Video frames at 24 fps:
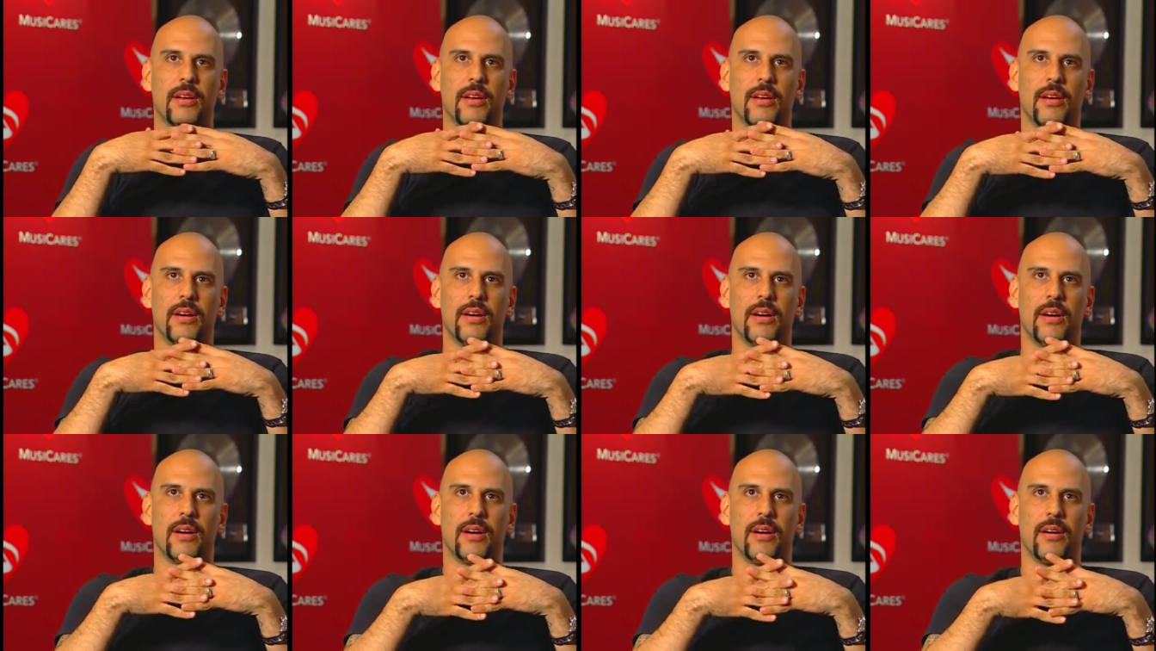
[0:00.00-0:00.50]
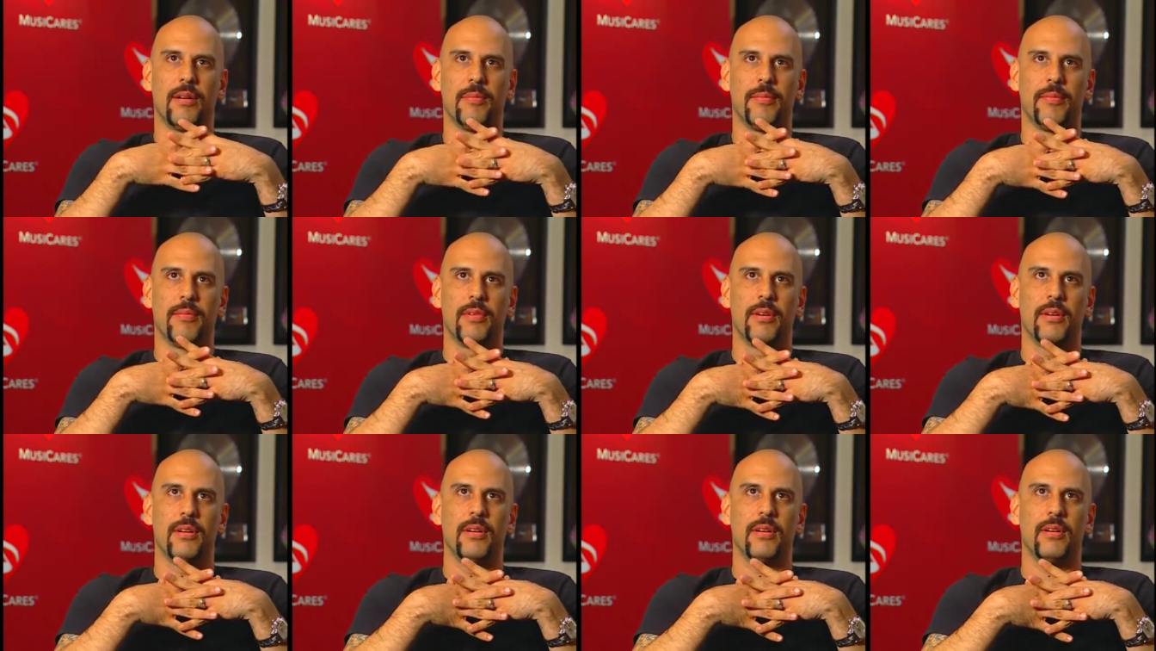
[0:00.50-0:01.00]
Um,
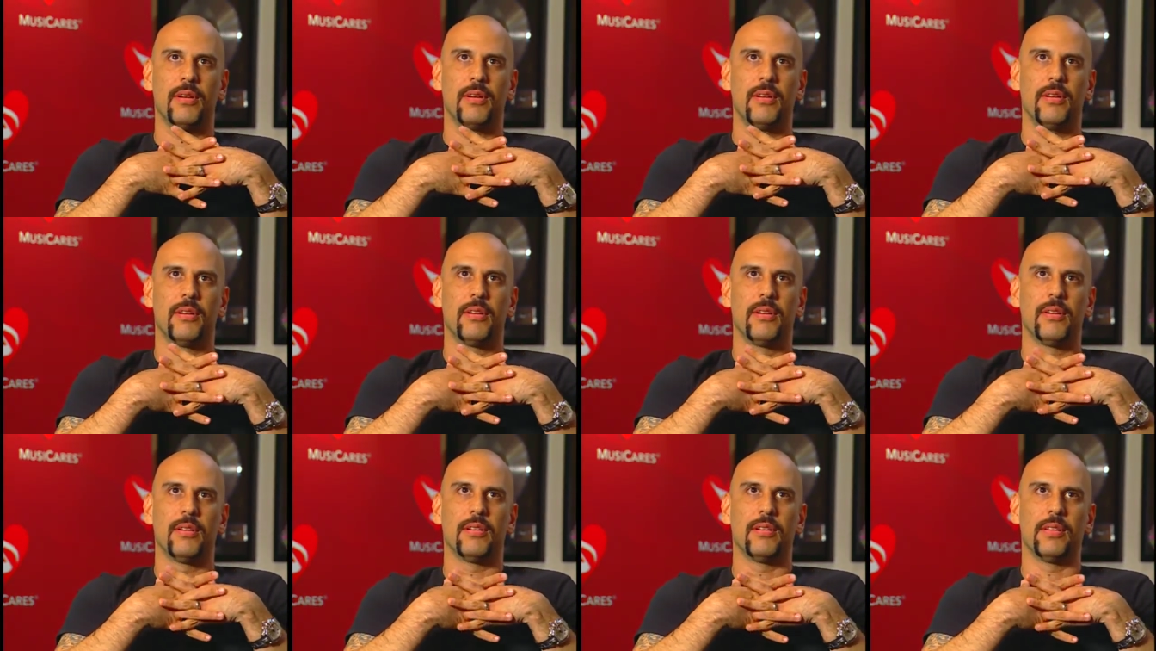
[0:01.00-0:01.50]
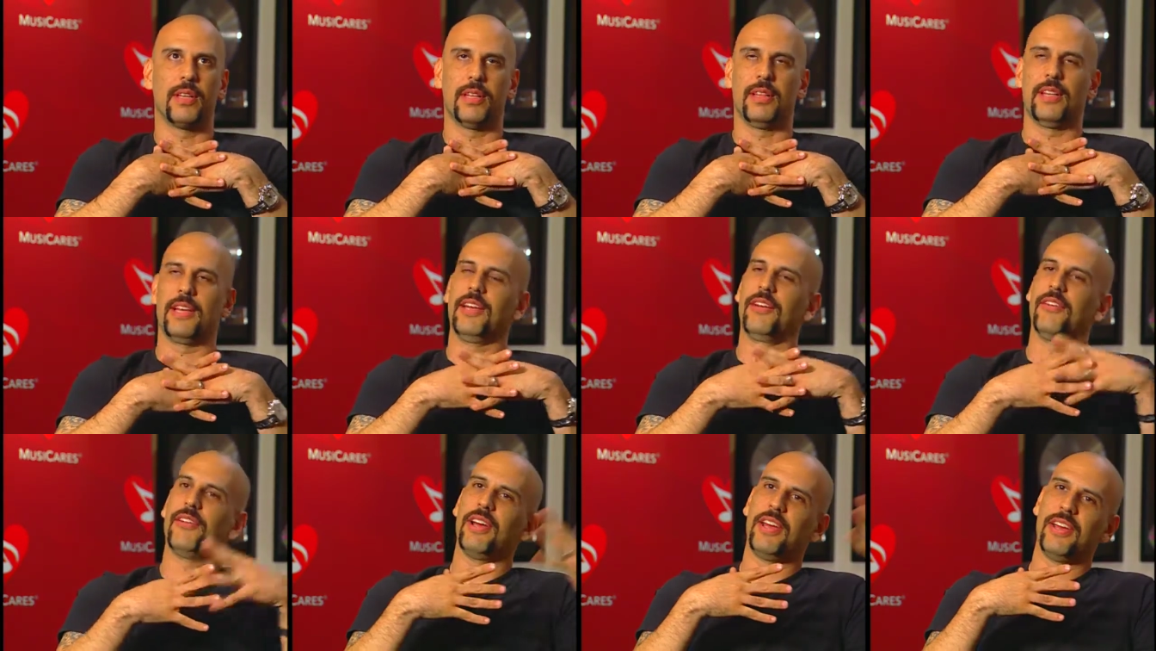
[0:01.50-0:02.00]
then
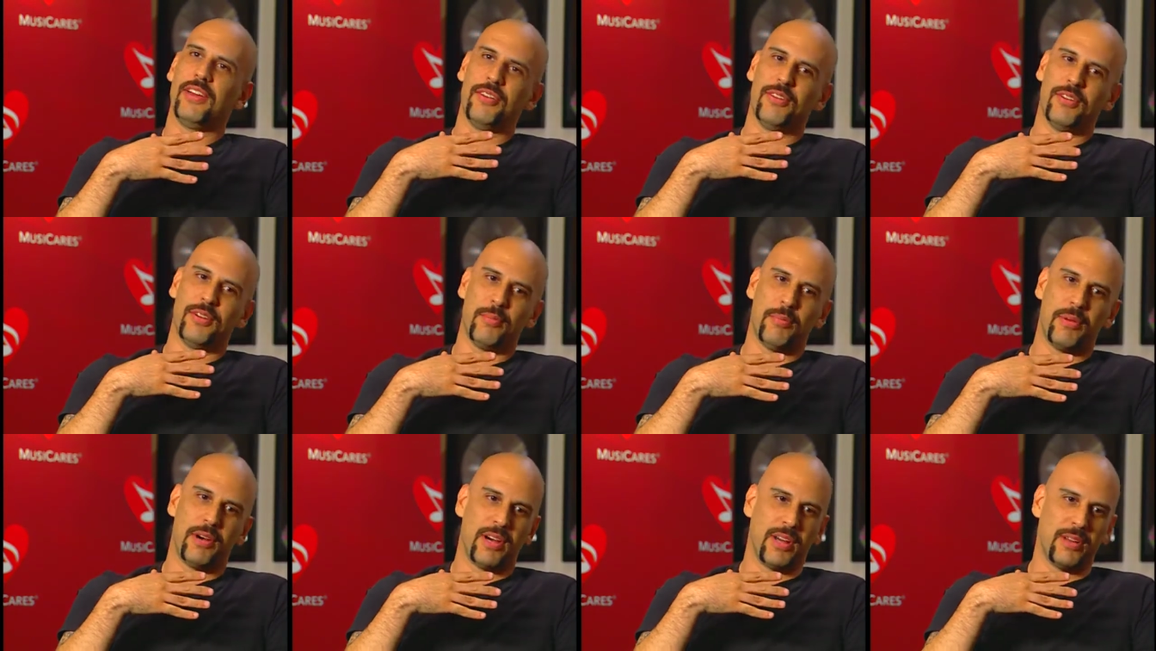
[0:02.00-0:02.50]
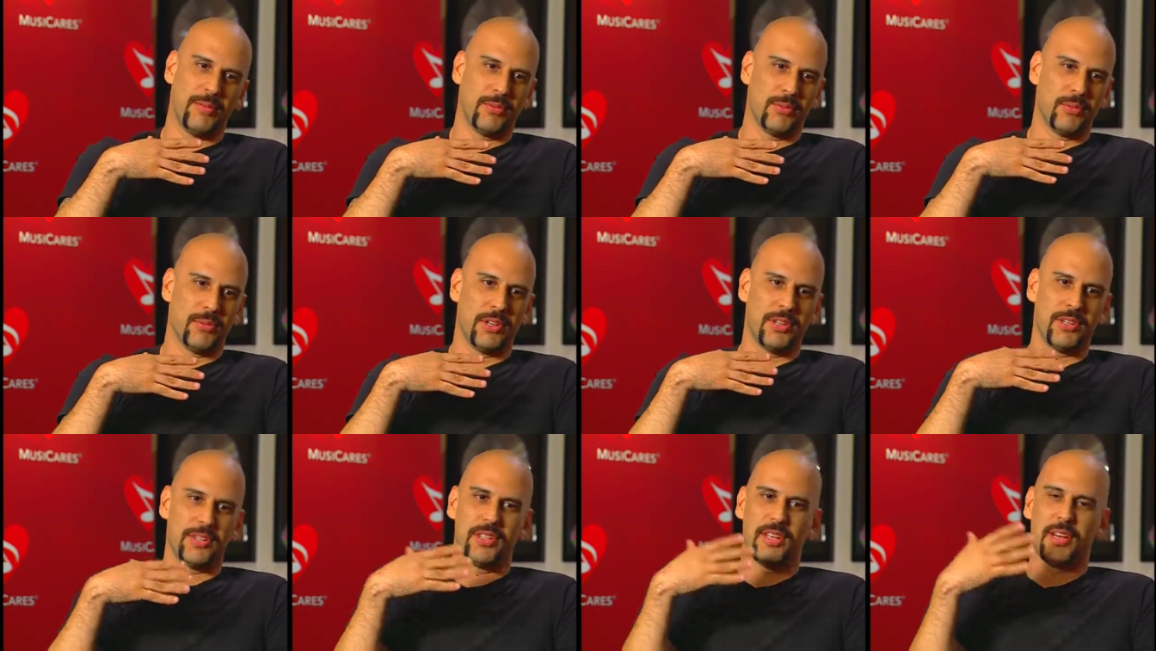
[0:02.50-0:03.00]
later I hear your bottom's
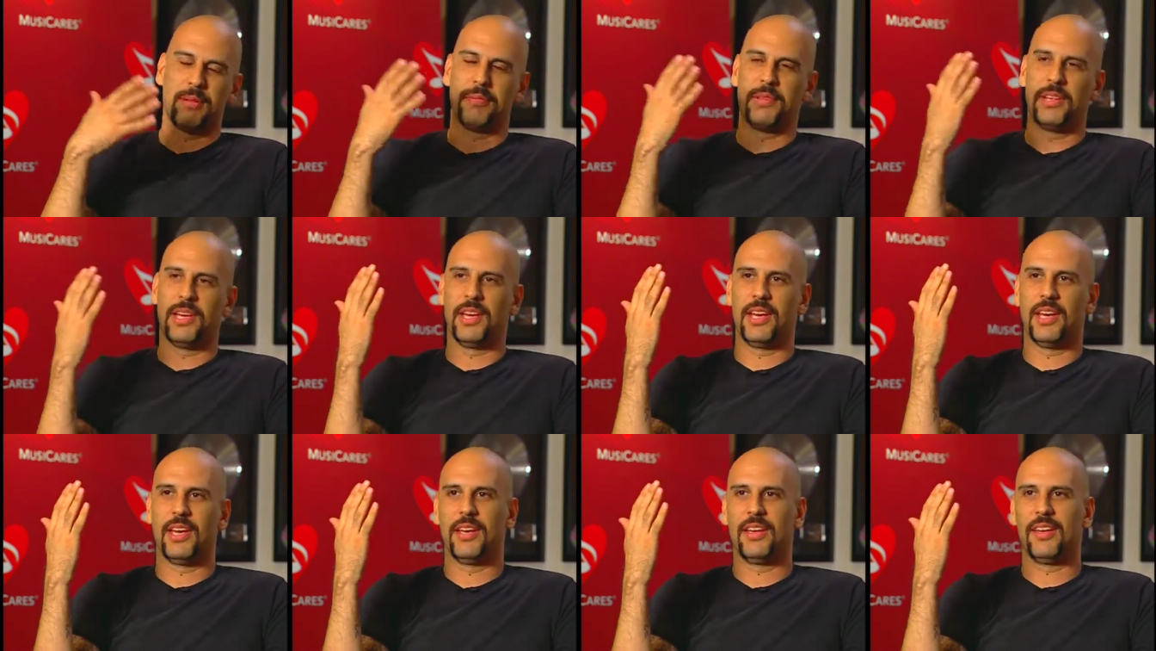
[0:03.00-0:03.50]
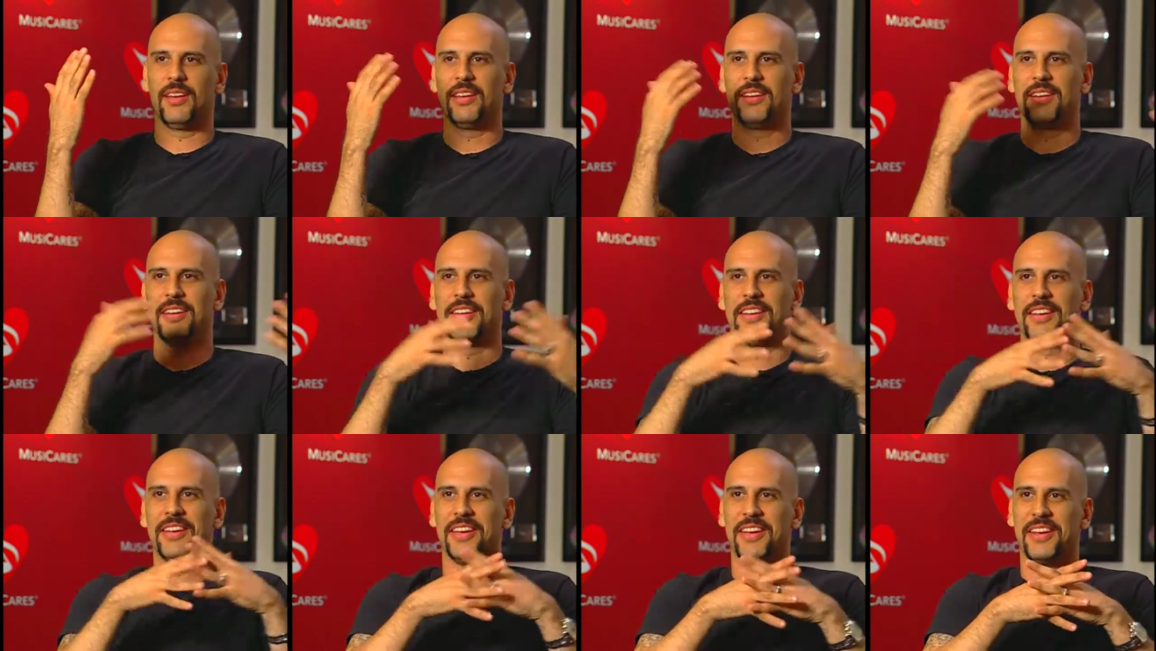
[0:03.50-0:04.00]
where you stop digging,
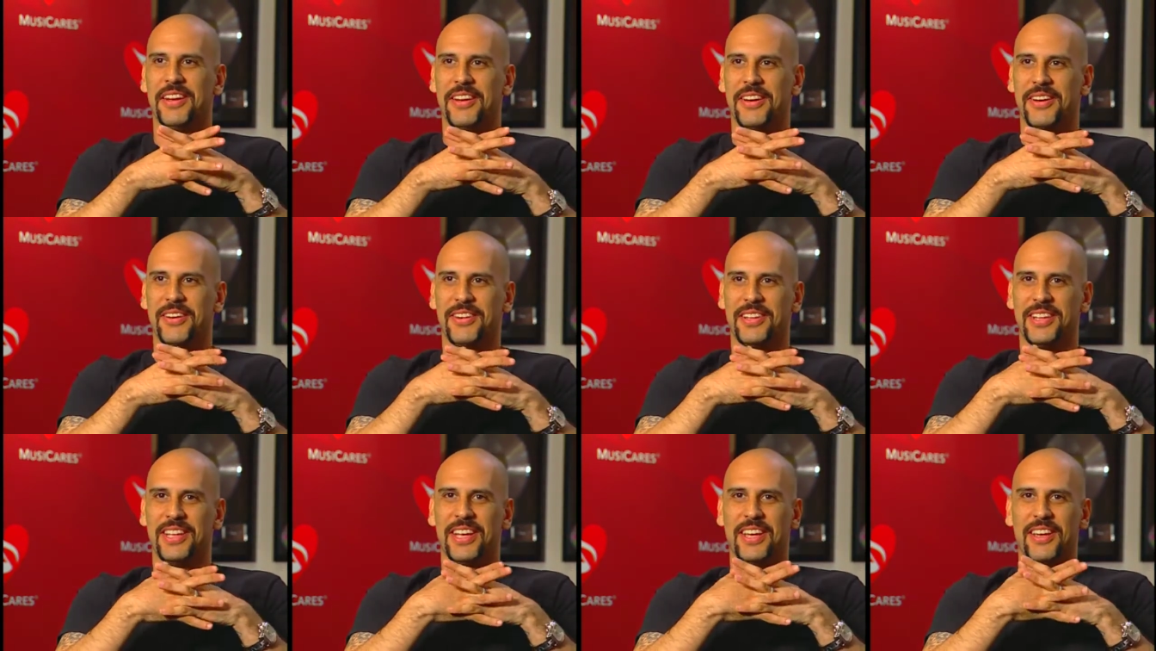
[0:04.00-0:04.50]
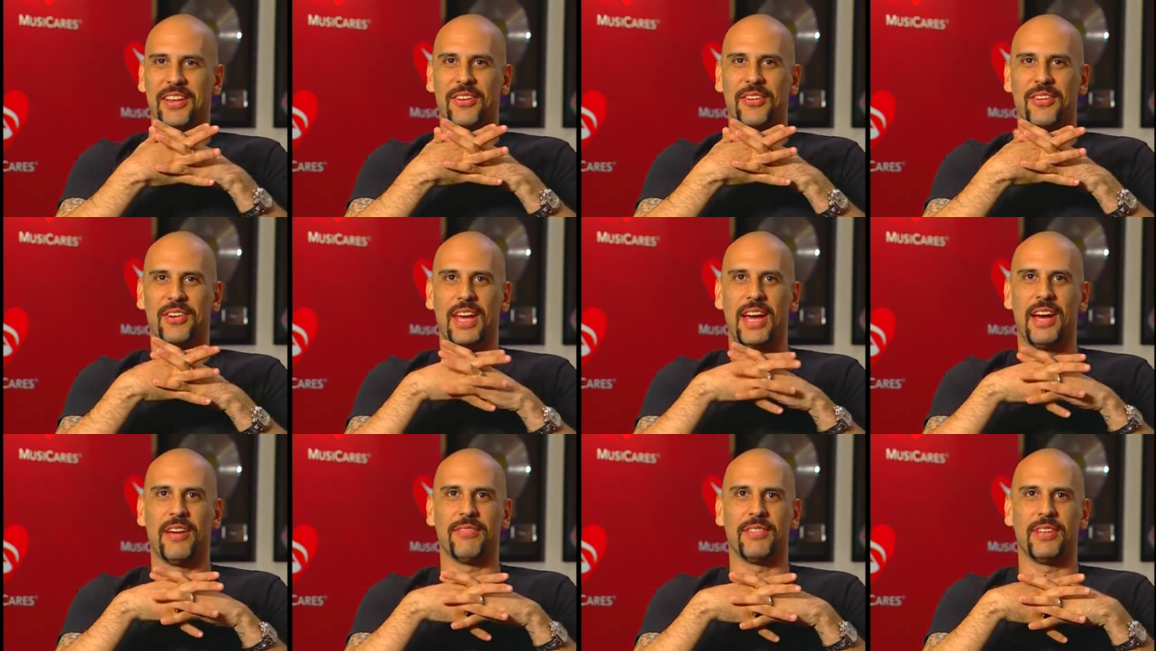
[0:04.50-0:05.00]
you know, and that you don't
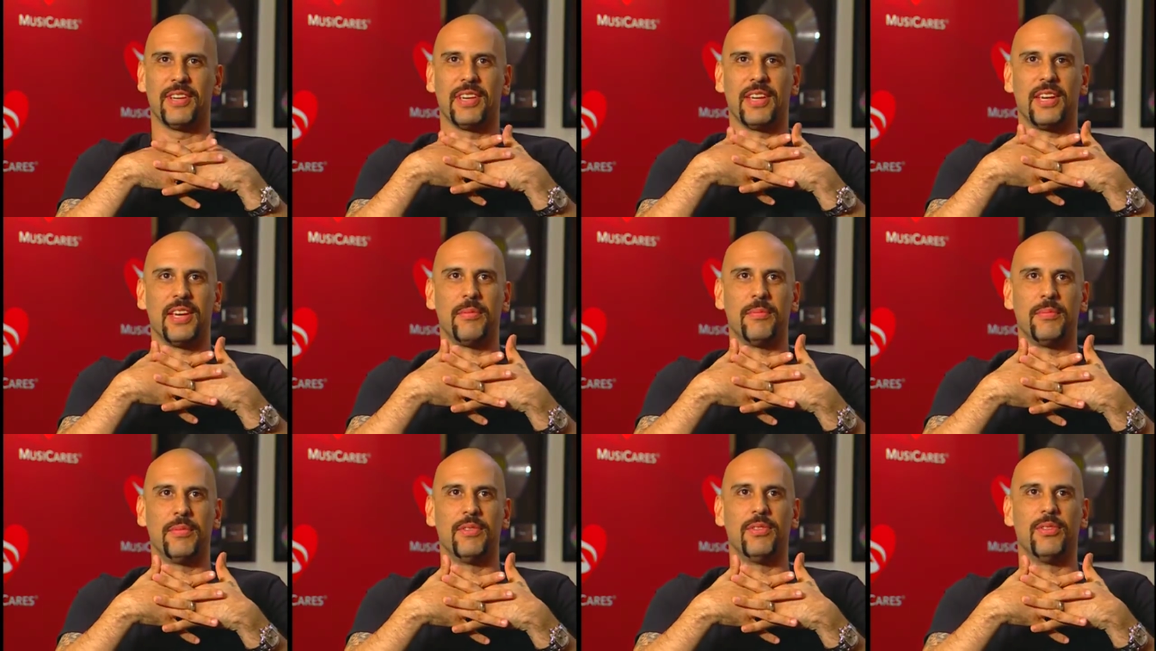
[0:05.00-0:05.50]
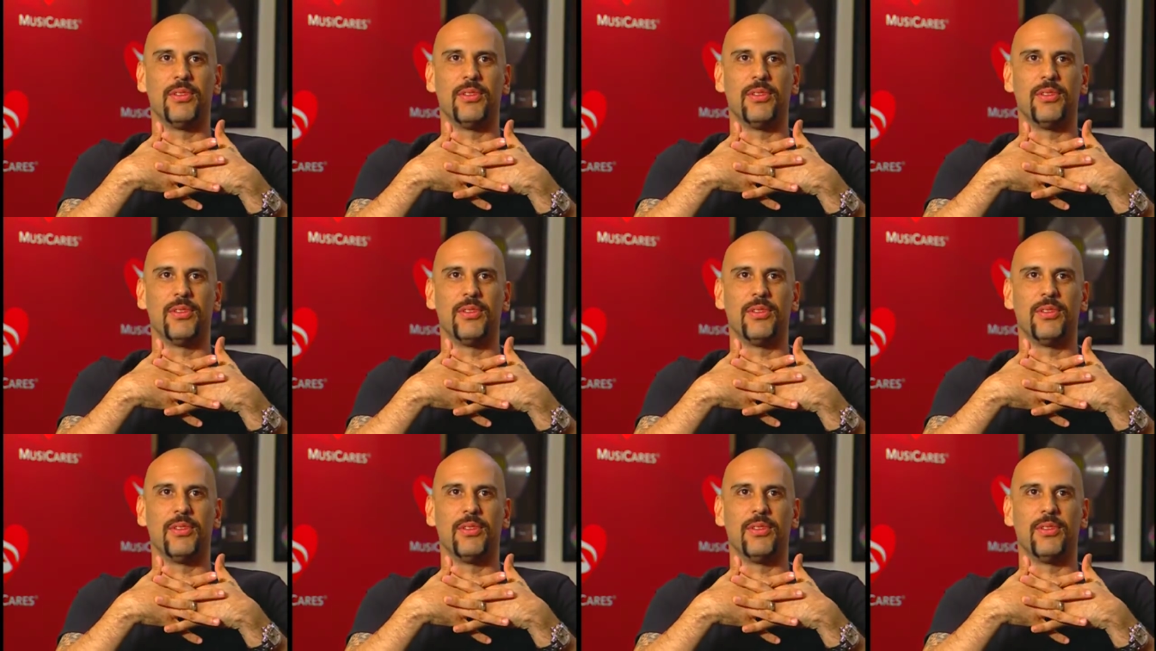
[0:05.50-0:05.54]
have to keep